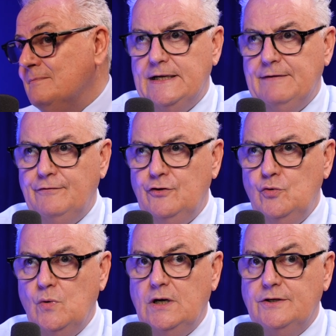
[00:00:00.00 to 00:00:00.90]
If
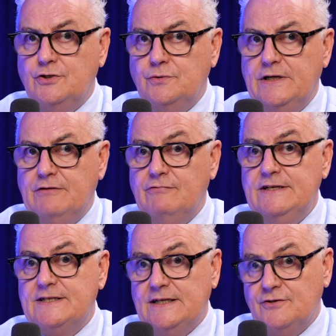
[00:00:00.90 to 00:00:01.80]
you are doing
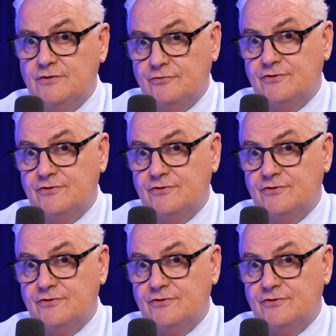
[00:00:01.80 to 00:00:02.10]
resales or